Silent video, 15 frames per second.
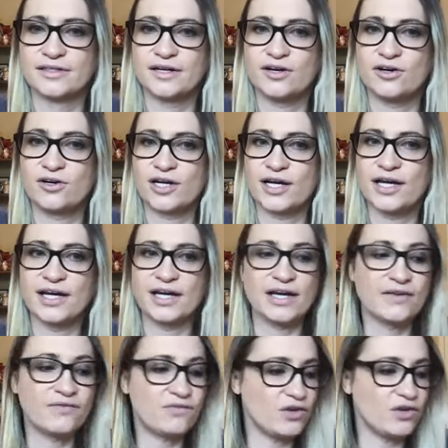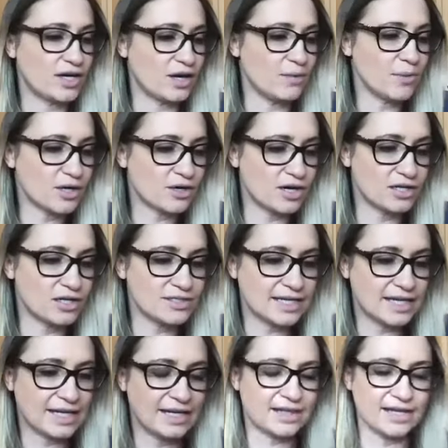Okay, if you come across
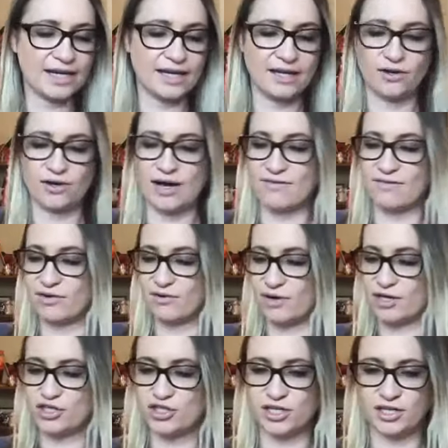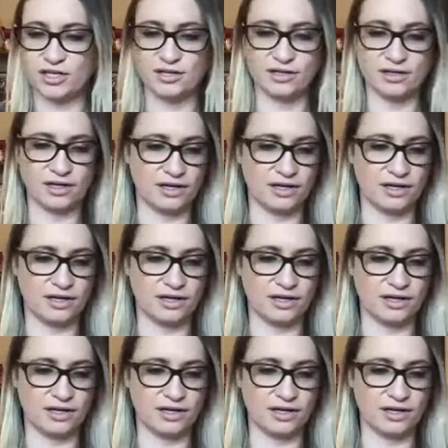anything, you have a question,